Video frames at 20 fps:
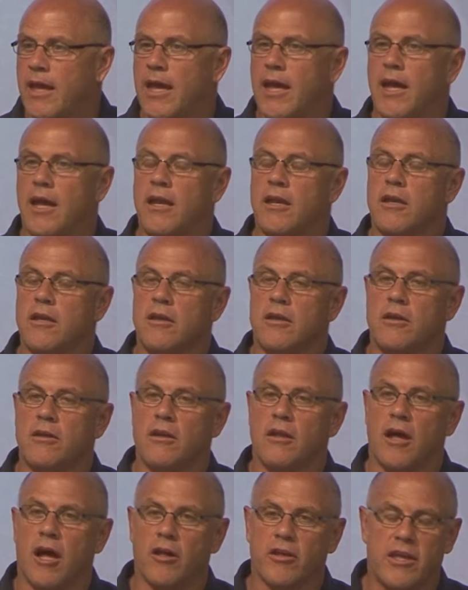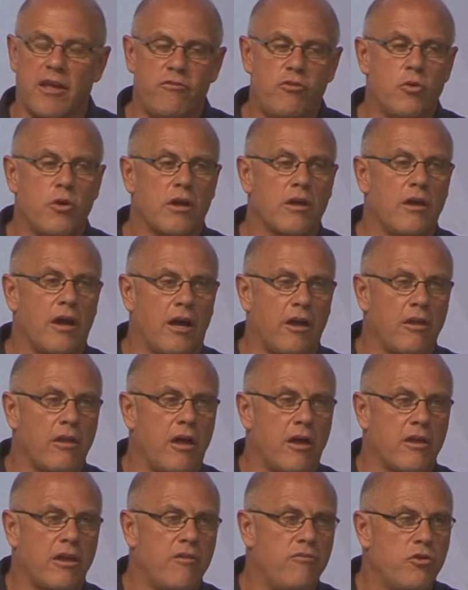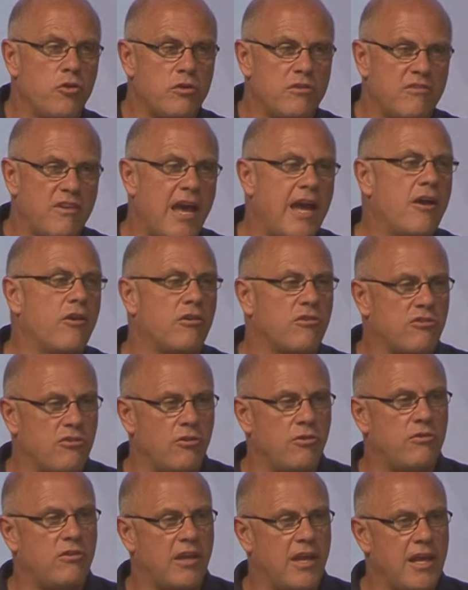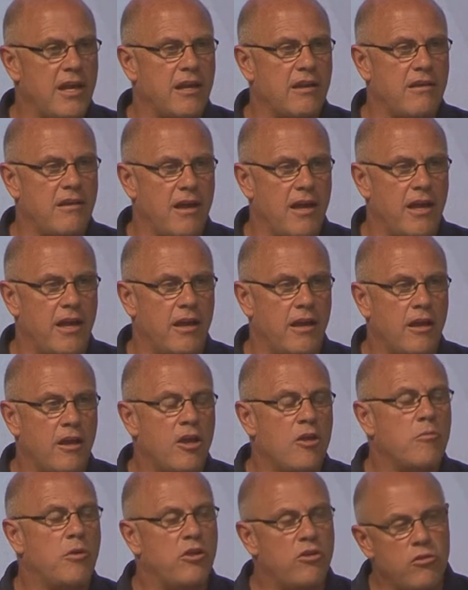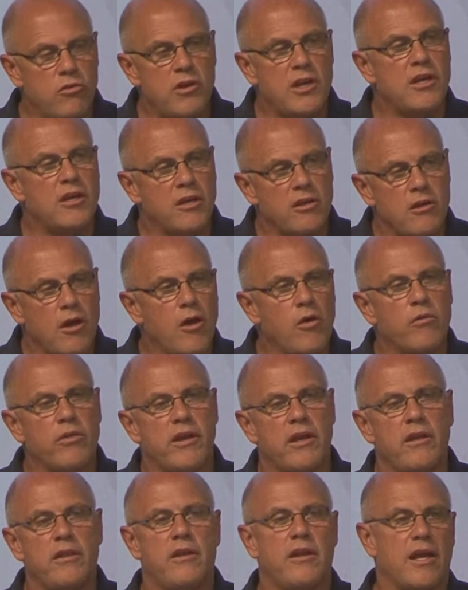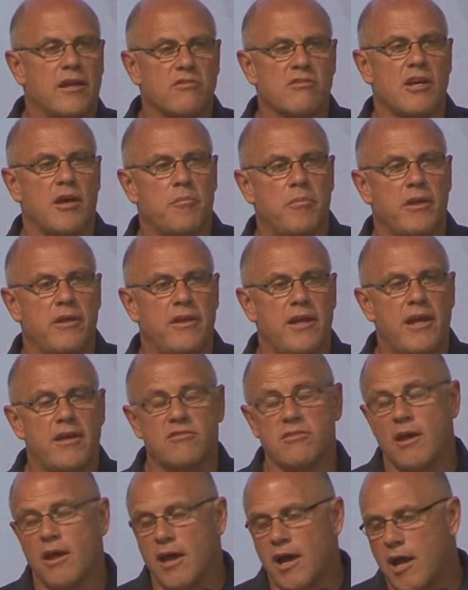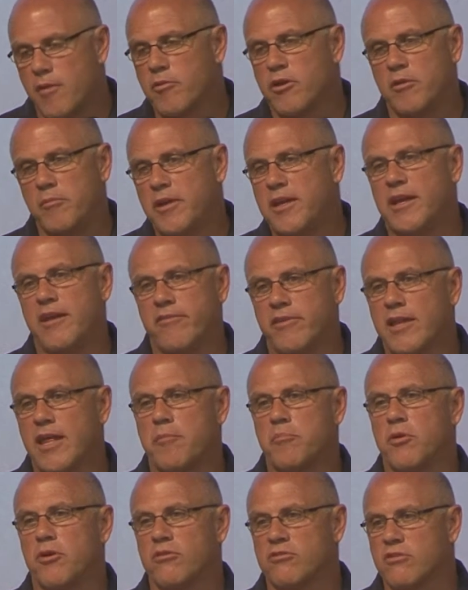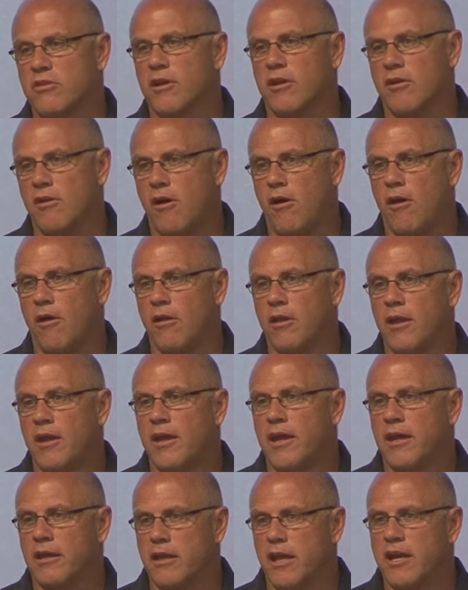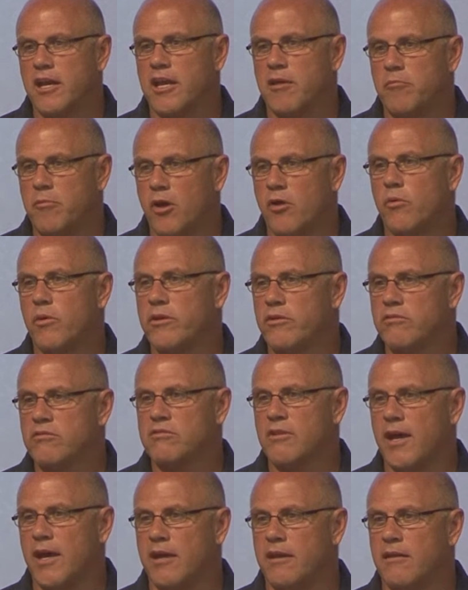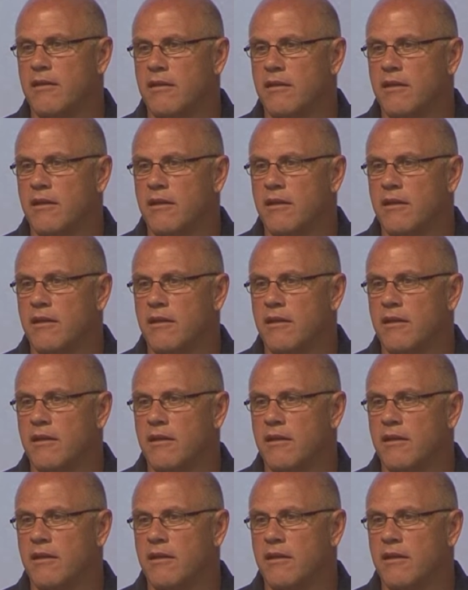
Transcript: And I'll give you a day or two to get it done, but you need to know that in the next couple of days, I'm going to be giving that person a call and letting him know what you said.